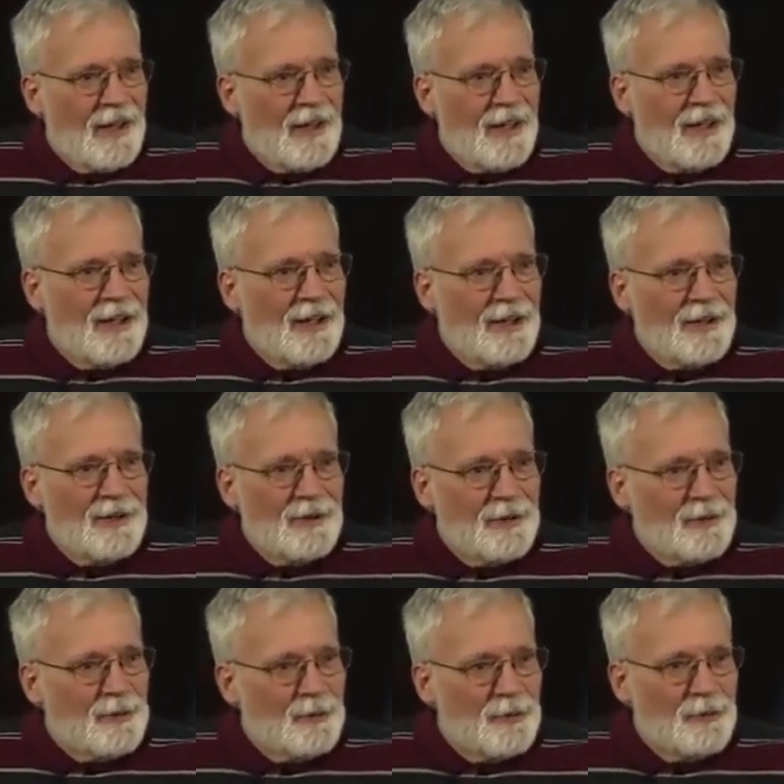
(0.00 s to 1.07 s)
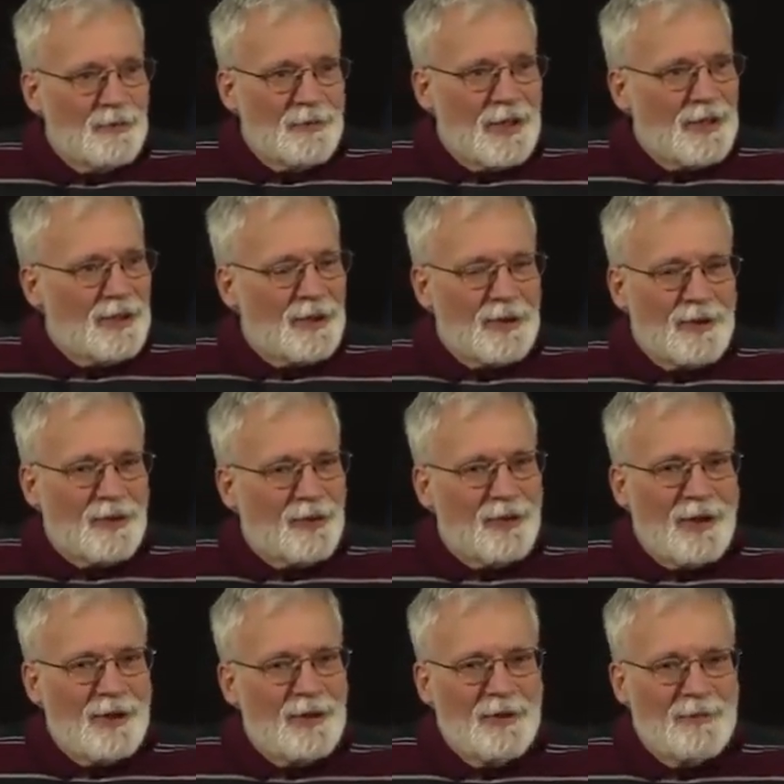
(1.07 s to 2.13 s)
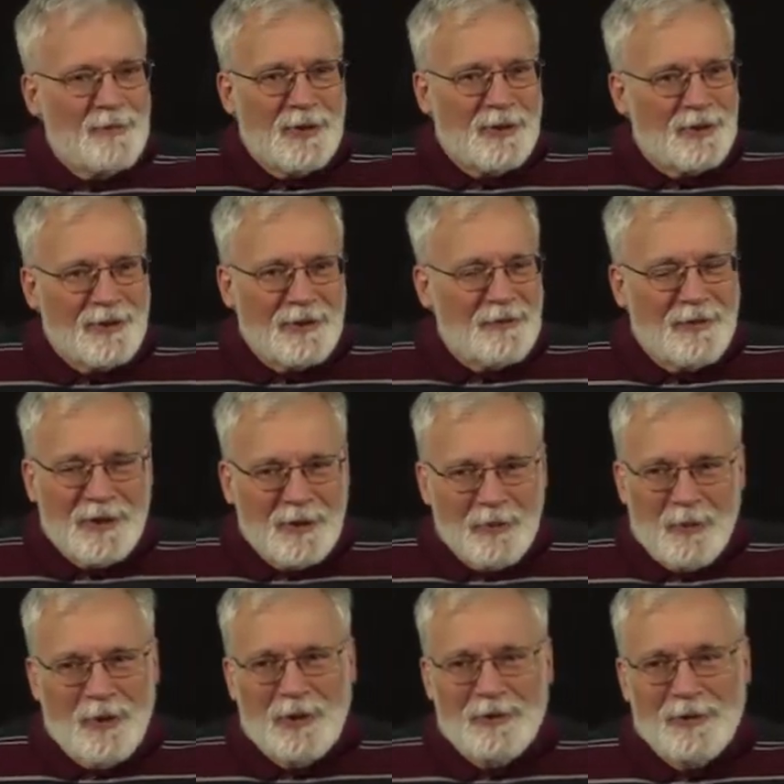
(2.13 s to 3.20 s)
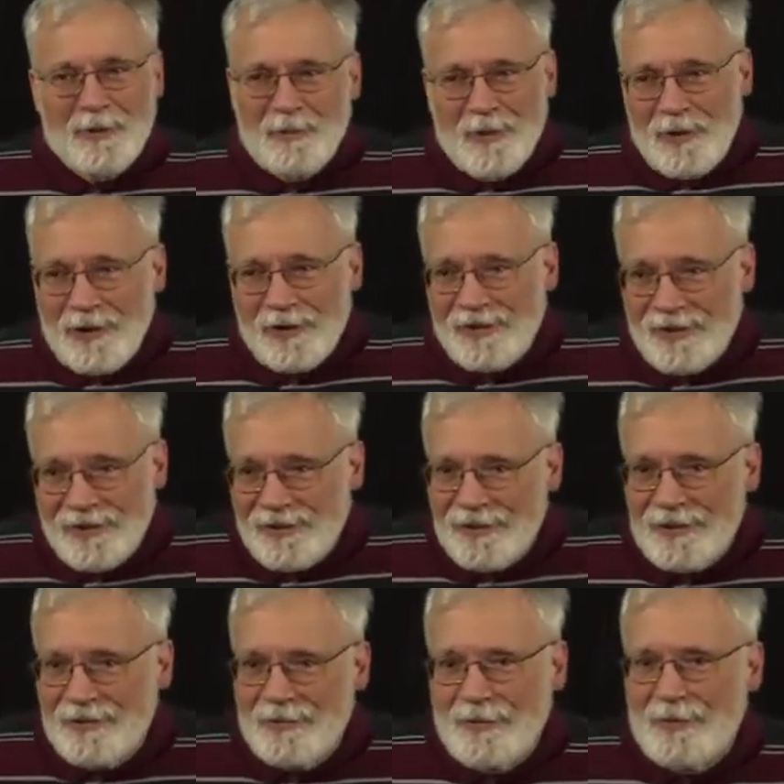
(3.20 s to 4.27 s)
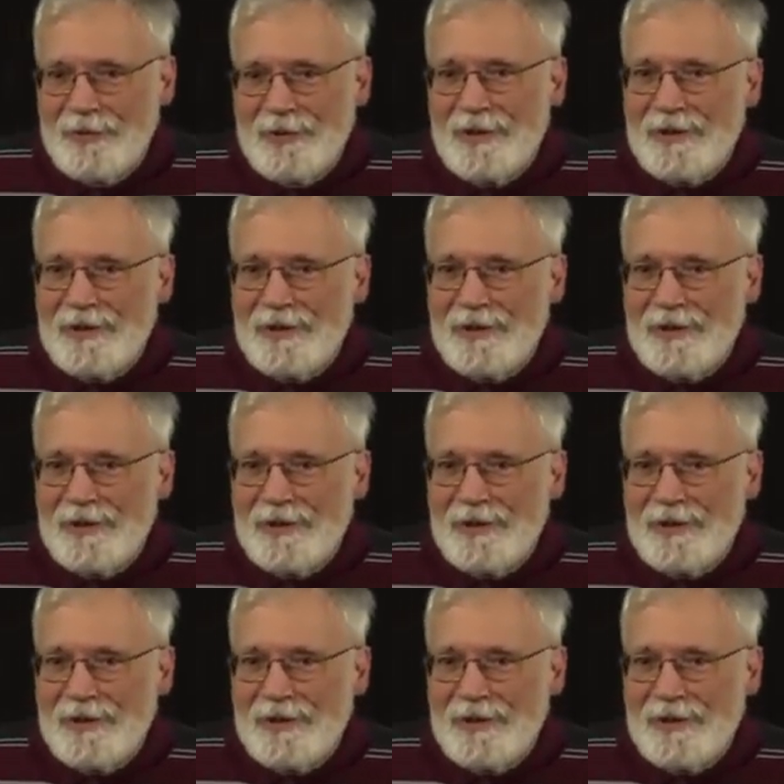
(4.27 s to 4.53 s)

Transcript: And they get excited because they find water on Mars as if